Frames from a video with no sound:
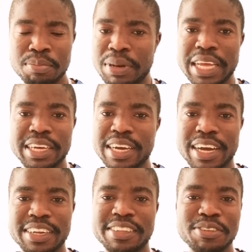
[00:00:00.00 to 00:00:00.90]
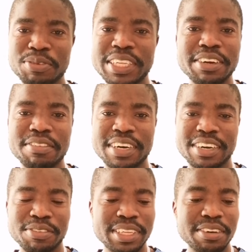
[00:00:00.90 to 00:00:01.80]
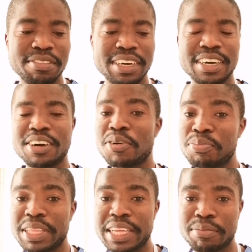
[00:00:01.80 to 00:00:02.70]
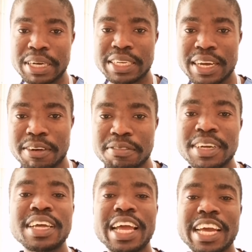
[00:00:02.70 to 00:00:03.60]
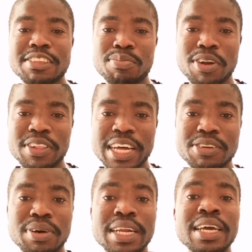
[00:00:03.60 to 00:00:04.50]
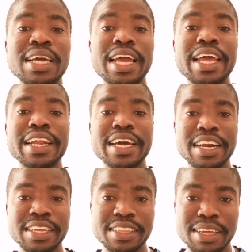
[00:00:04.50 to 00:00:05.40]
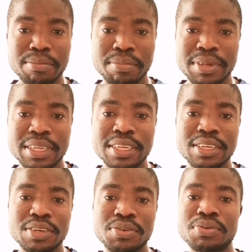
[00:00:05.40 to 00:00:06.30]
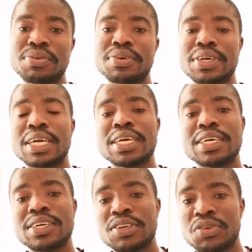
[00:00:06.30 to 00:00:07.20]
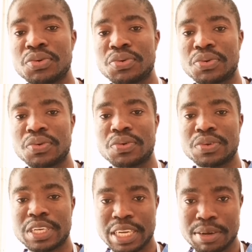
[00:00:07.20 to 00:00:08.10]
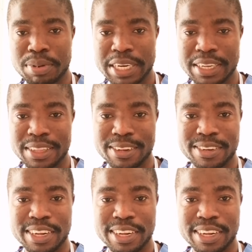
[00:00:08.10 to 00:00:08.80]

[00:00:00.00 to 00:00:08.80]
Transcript: playing cards, whichever hobby they might have. Explore that one. Encourage them to take part in